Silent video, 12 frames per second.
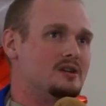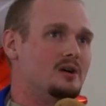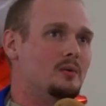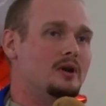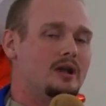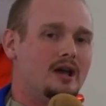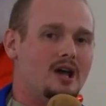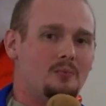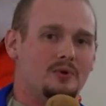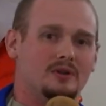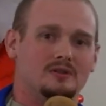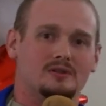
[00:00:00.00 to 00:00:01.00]
Now what
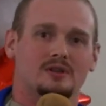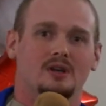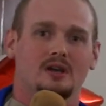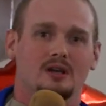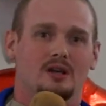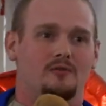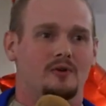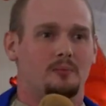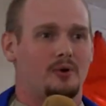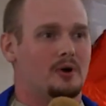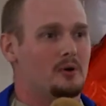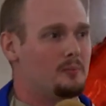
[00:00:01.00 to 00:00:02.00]
happens if a
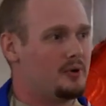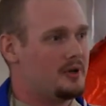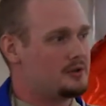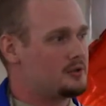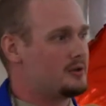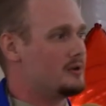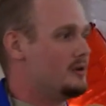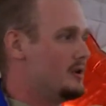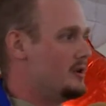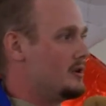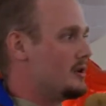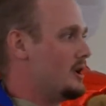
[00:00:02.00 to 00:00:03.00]
pro pitcher
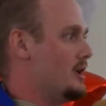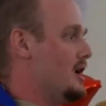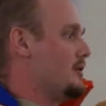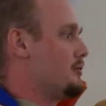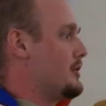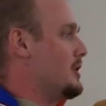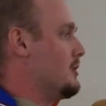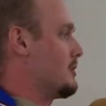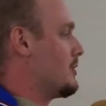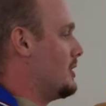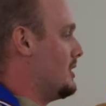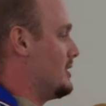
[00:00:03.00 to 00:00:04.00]
cannot throw
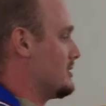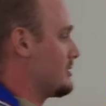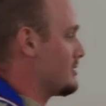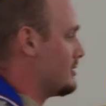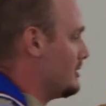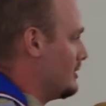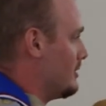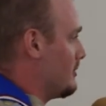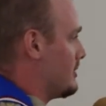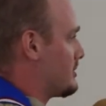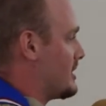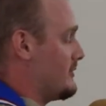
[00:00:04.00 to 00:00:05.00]
across
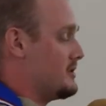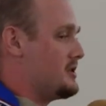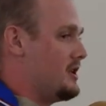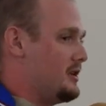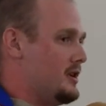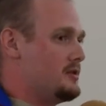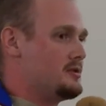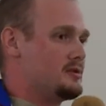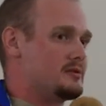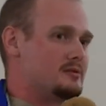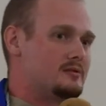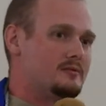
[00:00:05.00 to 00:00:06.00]
the 17
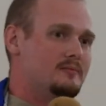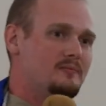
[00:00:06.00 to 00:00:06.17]
inches?